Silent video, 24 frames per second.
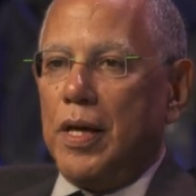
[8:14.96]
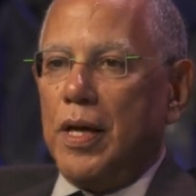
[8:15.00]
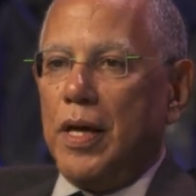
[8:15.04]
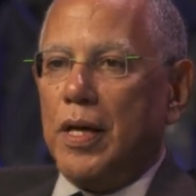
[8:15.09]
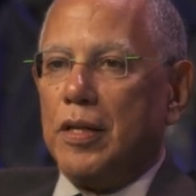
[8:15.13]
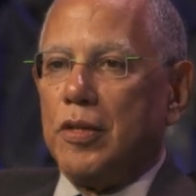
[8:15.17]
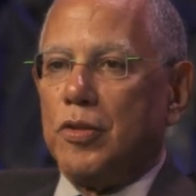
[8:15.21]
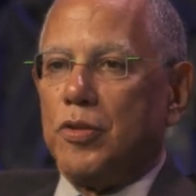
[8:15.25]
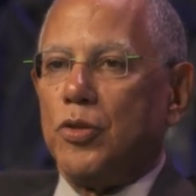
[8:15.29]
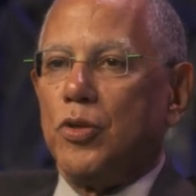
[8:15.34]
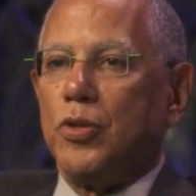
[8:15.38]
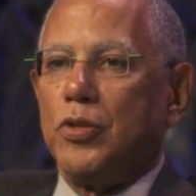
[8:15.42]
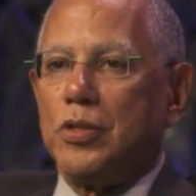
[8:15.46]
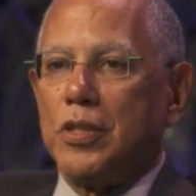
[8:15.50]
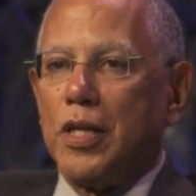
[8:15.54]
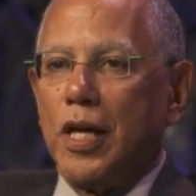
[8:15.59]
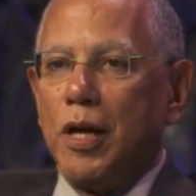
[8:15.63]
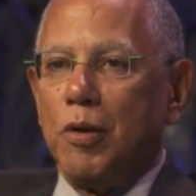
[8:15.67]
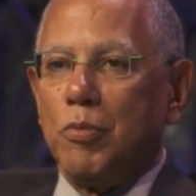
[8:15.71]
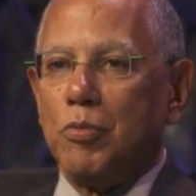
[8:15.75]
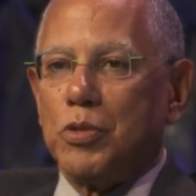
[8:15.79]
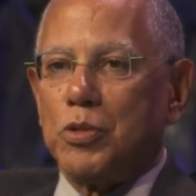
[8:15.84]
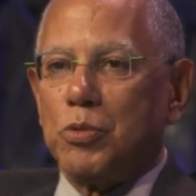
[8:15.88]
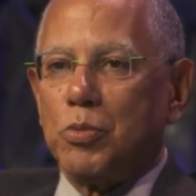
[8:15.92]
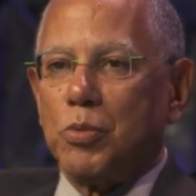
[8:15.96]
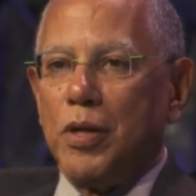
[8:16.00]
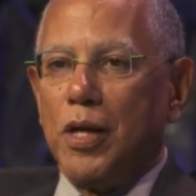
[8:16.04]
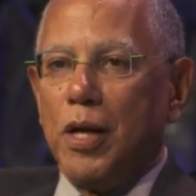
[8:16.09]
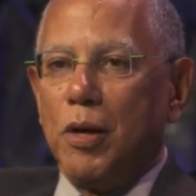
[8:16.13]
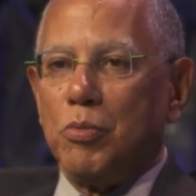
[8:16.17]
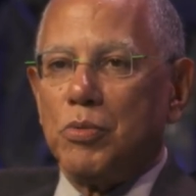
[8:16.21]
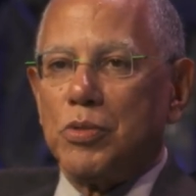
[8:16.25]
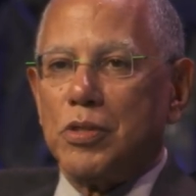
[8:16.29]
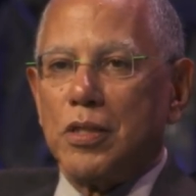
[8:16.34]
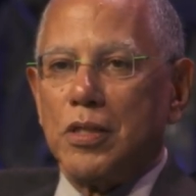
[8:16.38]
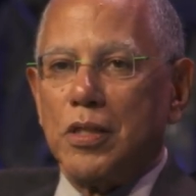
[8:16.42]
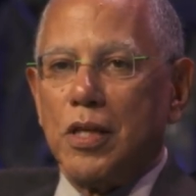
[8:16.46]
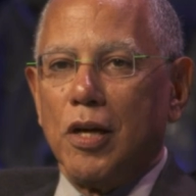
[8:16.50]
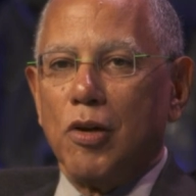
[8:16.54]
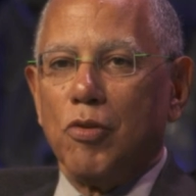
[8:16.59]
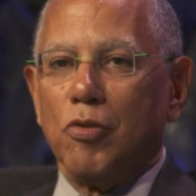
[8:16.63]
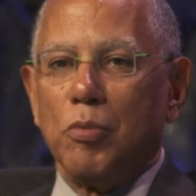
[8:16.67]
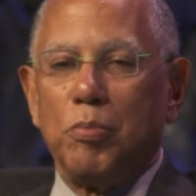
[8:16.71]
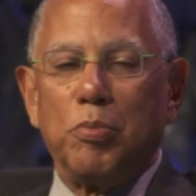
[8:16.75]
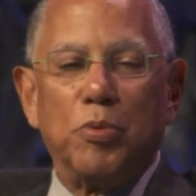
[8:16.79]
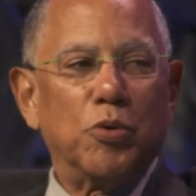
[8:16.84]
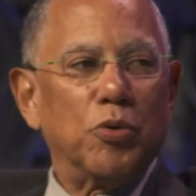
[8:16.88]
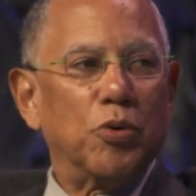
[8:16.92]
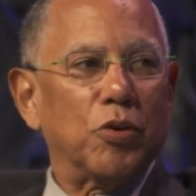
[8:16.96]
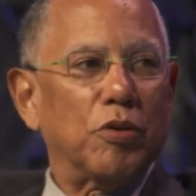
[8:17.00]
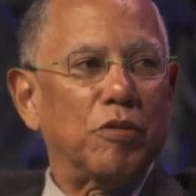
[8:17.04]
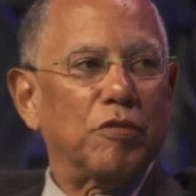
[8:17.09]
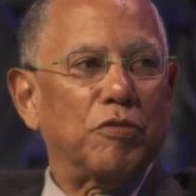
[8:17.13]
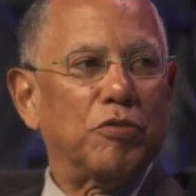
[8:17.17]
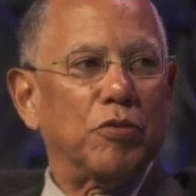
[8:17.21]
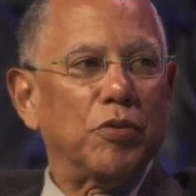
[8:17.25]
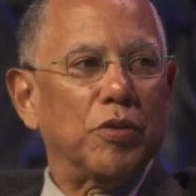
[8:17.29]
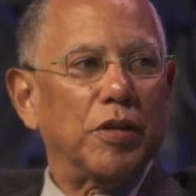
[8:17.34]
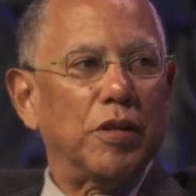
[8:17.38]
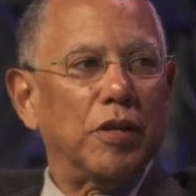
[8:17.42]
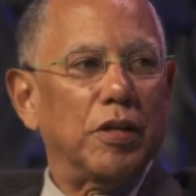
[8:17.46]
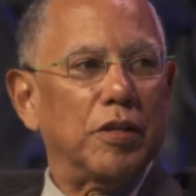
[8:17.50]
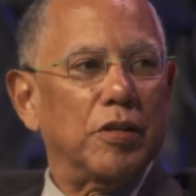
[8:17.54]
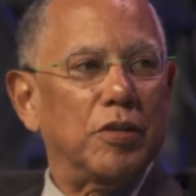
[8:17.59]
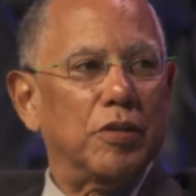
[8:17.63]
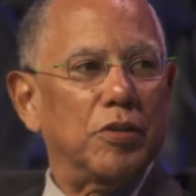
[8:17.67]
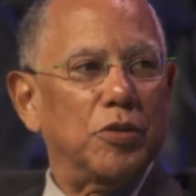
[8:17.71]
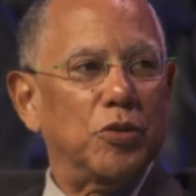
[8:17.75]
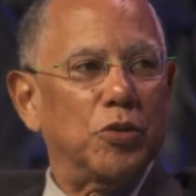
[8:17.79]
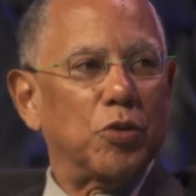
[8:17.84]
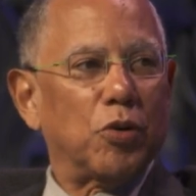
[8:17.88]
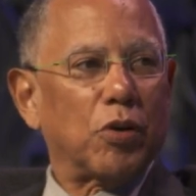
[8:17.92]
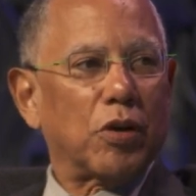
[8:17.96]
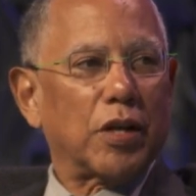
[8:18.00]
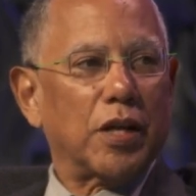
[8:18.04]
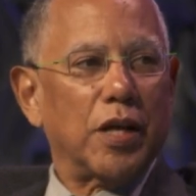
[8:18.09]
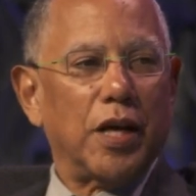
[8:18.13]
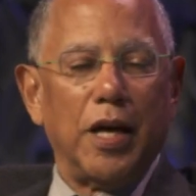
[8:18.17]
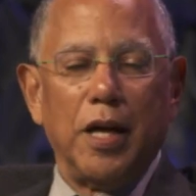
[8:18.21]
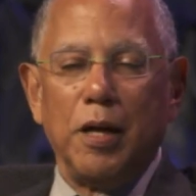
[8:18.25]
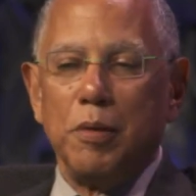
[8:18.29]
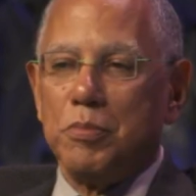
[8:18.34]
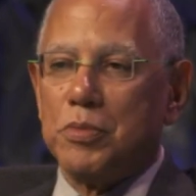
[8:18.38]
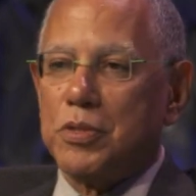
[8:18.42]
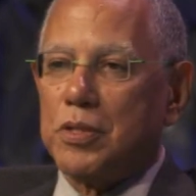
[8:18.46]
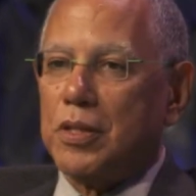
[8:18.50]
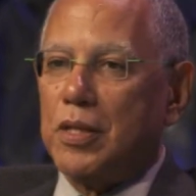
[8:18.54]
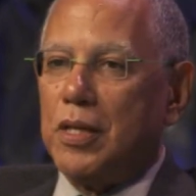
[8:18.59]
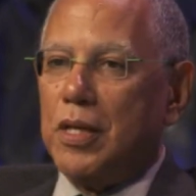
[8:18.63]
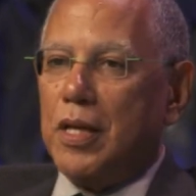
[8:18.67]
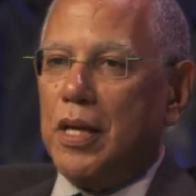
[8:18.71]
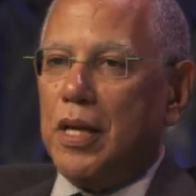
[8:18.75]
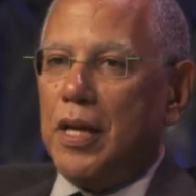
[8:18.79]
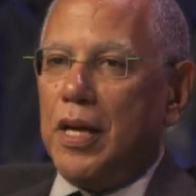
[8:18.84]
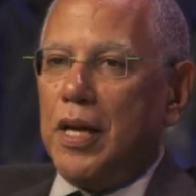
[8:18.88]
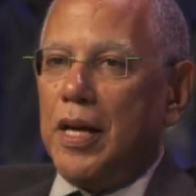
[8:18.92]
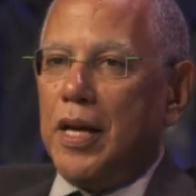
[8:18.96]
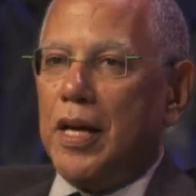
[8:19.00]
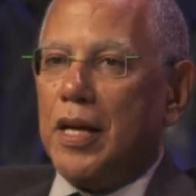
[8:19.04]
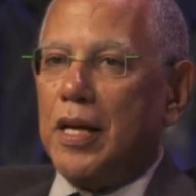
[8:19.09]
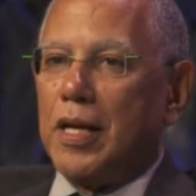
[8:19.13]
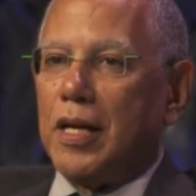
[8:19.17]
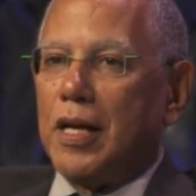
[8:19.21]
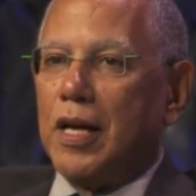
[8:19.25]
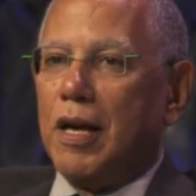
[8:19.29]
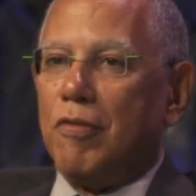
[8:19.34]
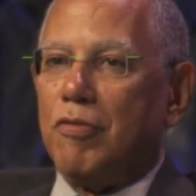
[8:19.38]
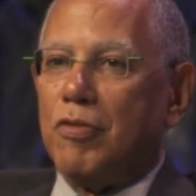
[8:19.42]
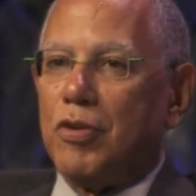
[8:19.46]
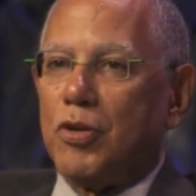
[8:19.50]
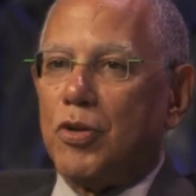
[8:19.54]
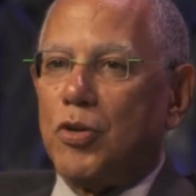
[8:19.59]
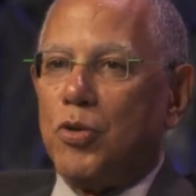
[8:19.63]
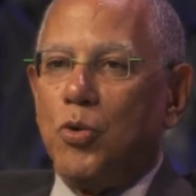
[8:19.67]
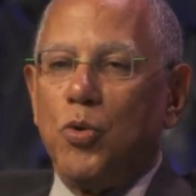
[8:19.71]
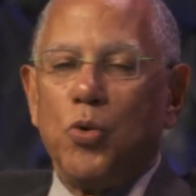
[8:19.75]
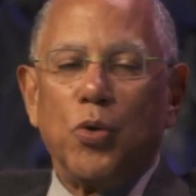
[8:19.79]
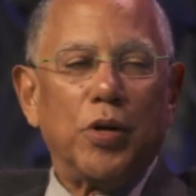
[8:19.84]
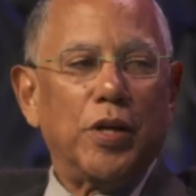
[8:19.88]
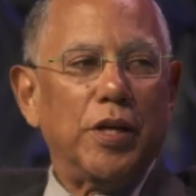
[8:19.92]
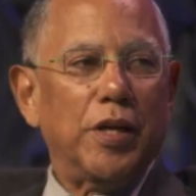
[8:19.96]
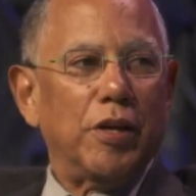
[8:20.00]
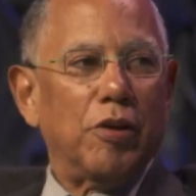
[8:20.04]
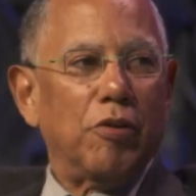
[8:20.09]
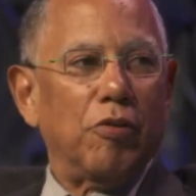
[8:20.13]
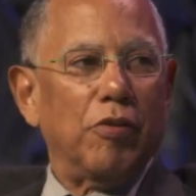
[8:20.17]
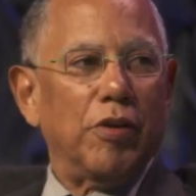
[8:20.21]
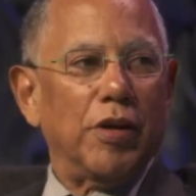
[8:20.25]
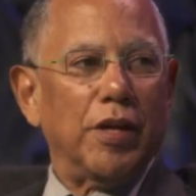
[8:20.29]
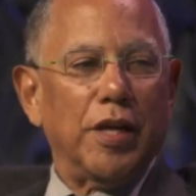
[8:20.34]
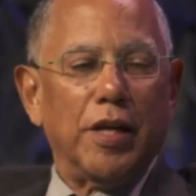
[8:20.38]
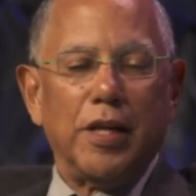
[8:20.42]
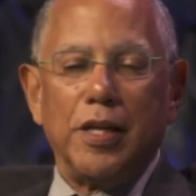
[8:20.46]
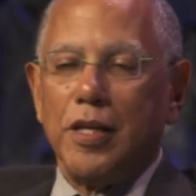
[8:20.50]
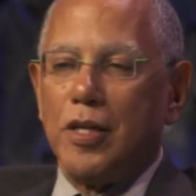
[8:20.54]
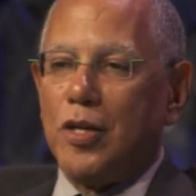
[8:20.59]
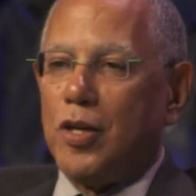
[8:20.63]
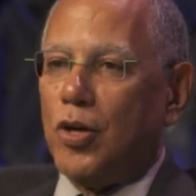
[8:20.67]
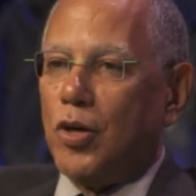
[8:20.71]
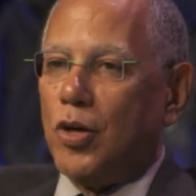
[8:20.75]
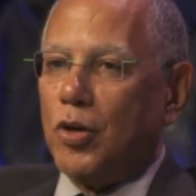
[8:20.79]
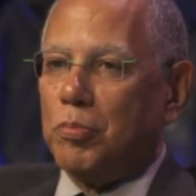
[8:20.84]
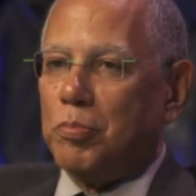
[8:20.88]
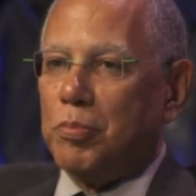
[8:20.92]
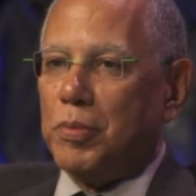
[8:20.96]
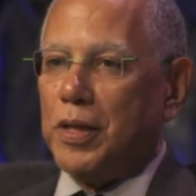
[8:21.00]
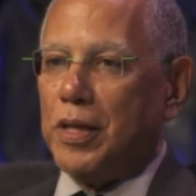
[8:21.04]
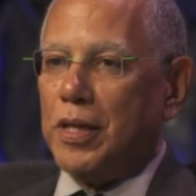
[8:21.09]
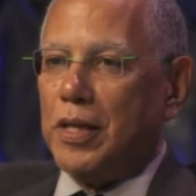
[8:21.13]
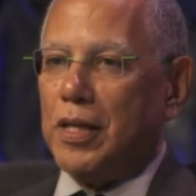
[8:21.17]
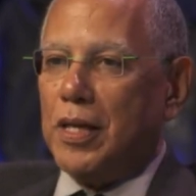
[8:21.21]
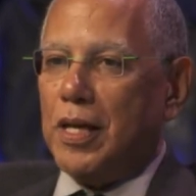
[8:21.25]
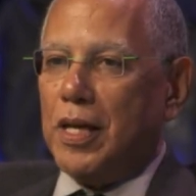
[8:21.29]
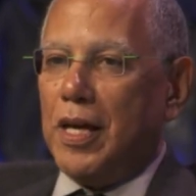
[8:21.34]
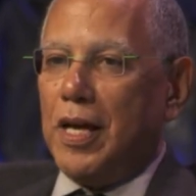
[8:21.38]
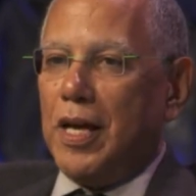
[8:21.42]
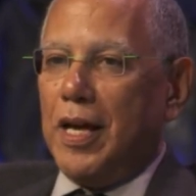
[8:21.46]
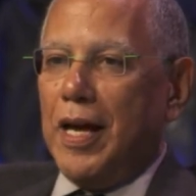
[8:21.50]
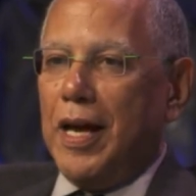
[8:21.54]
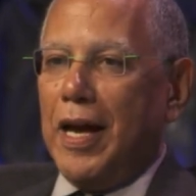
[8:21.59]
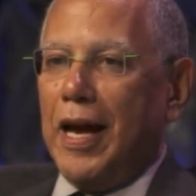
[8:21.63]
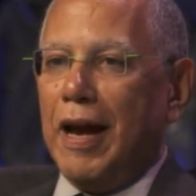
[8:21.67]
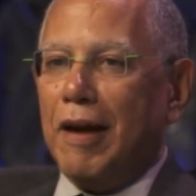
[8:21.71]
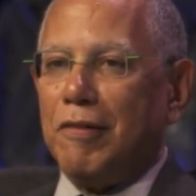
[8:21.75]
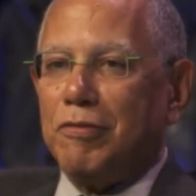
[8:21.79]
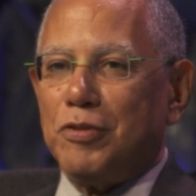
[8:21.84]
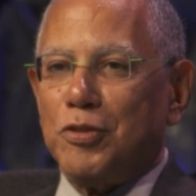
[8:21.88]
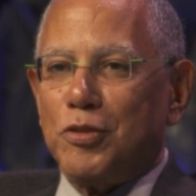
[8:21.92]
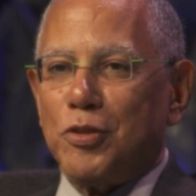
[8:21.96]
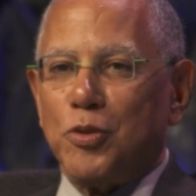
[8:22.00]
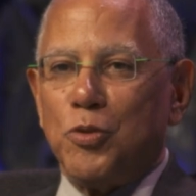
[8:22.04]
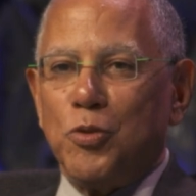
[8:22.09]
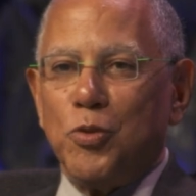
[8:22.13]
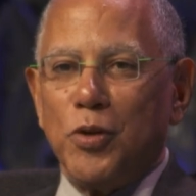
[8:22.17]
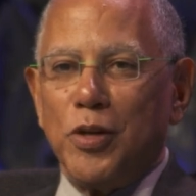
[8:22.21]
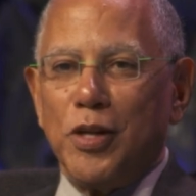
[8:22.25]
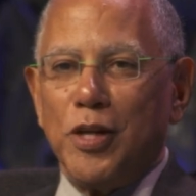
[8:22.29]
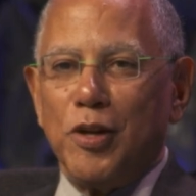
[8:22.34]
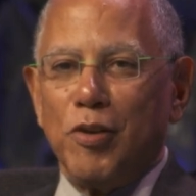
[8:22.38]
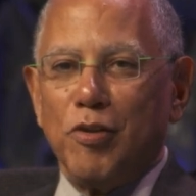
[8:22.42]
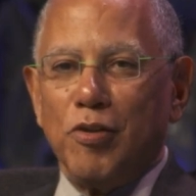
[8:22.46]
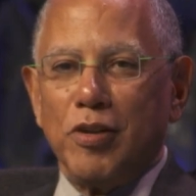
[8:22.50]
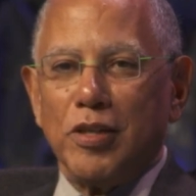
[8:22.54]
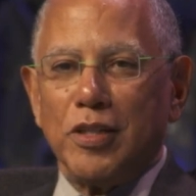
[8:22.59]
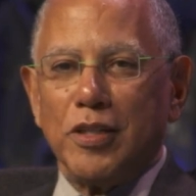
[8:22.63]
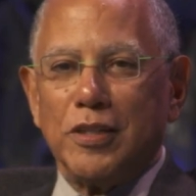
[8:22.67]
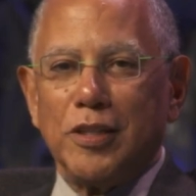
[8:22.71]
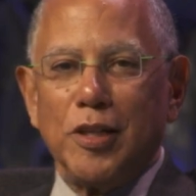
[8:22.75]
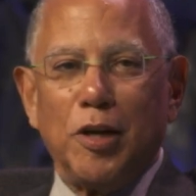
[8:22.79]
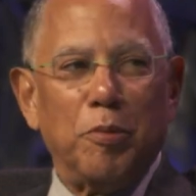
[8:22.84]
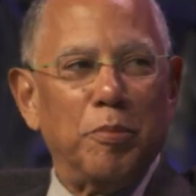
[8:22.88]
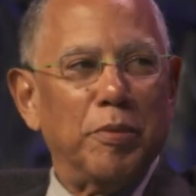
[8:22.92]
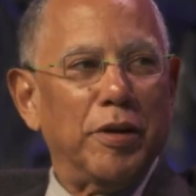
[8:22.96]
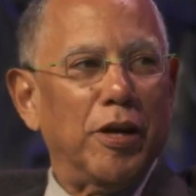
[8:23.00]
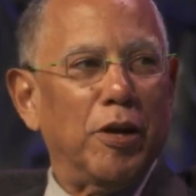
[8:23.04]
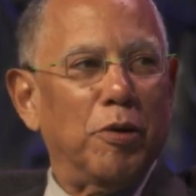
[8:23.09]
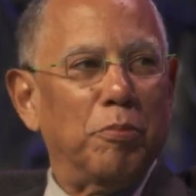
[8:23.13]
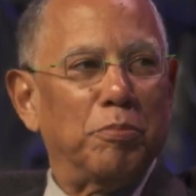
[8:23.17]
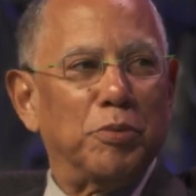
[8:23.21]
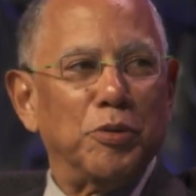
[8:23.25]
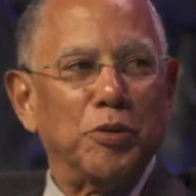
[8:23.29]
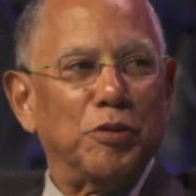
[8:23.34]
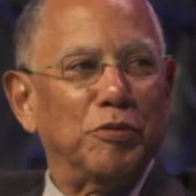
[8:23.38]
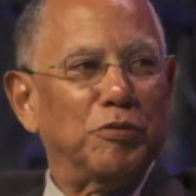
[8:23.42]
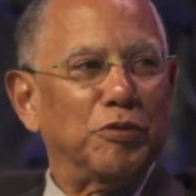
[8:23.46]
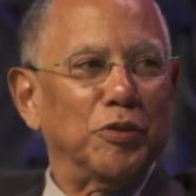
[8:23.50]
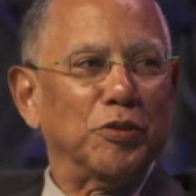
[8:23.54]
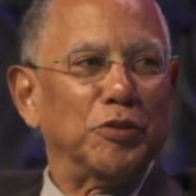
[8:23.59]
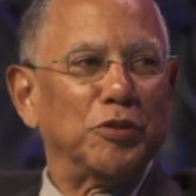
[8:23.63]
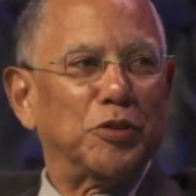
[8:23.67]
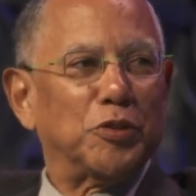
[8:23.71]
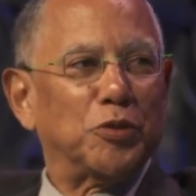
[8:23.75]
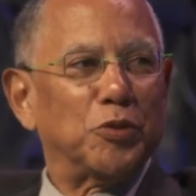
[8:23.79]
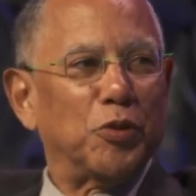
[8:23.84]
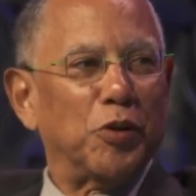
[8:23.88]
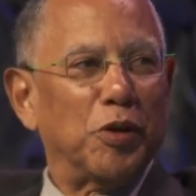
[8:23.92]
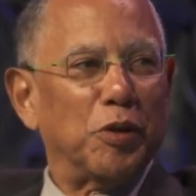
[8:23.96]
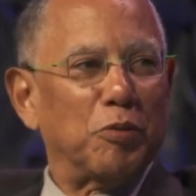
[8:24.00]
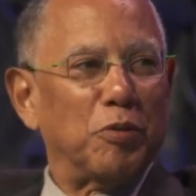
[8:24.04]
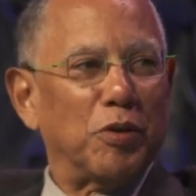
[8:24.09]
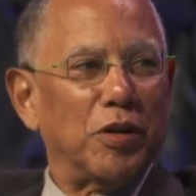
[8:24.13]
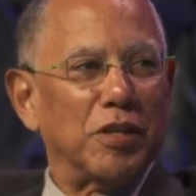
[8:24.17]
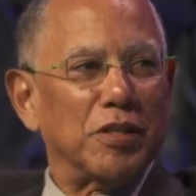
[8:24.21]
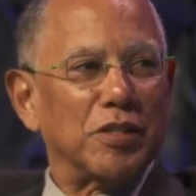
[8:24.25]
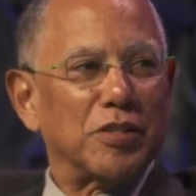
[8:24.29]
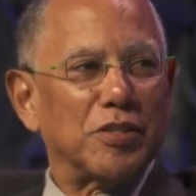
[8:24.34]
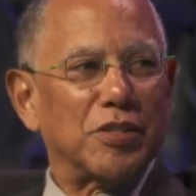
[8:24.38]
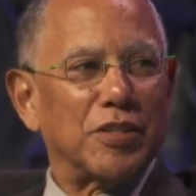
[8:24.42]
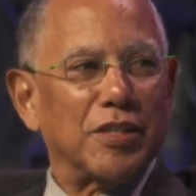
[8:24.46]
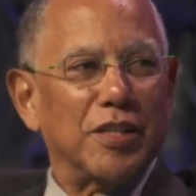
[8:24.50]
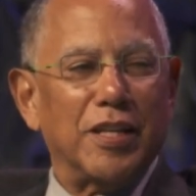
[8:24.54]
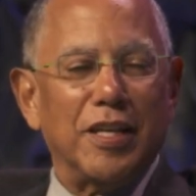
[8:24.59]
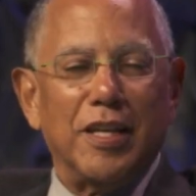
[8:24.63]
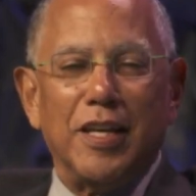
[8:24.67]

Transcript: And the third time was when I was a young reporter for the New York Times, and I covered a court hearing, and he called me after the court hearing to tell me how beautiful the story was.